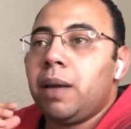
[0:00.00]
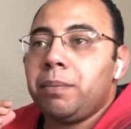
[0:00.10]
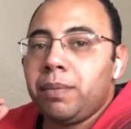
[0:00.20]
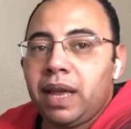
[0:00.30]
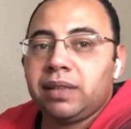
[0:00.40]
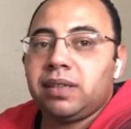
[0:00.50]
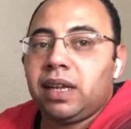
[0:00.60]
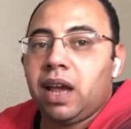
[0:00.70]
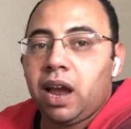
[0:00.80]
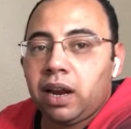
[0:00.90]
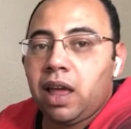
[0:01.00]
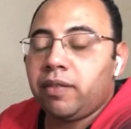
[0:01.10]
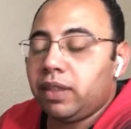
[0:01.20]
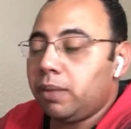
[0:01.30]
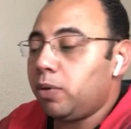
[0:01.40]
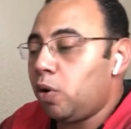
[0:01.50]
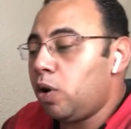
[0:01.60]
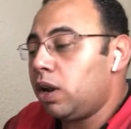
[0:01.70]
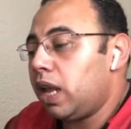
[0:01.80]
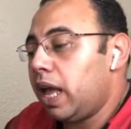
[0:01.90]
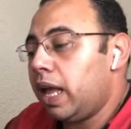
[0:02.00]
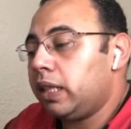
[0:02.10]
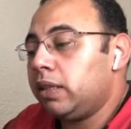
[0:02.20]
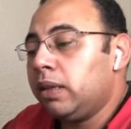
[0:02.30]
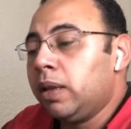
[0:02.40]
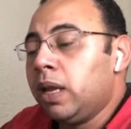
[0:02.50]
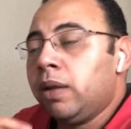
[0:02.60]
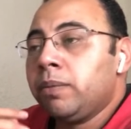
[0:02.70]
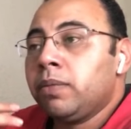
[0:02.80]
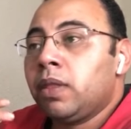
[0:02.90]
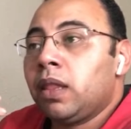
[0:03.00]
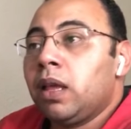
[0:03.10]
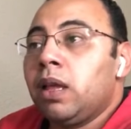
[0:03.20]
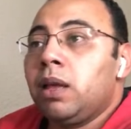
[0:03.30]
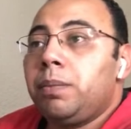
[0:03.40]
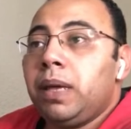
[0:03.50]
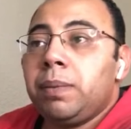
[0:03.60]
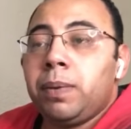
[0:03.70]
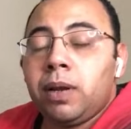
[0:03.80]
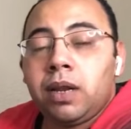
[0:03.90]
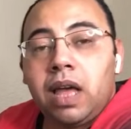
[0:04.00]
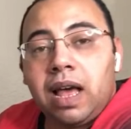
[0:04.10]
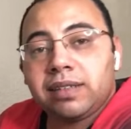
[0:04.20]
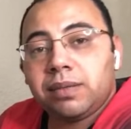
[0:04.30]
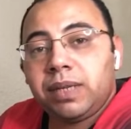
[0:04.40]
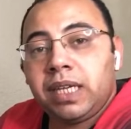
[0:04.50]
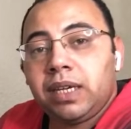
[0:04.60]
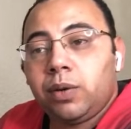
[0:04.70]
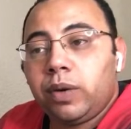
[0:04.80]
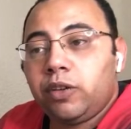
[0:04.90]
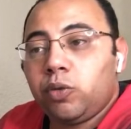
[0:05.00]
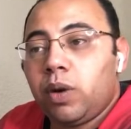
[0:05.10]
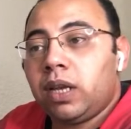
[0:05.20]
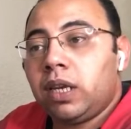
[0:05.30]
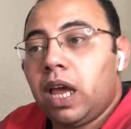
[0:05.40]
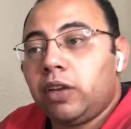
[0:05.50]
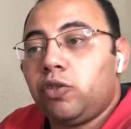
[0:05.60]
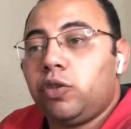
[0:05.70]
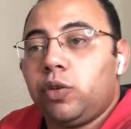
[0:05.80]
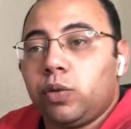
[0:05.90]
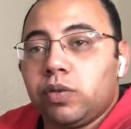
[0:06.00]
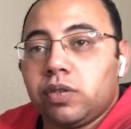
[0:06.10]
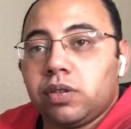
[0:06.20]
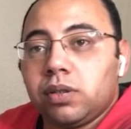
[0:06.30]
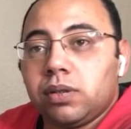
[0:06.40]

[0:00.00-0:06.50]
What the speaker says: amazing. I love them all, and people ask me which one I should use,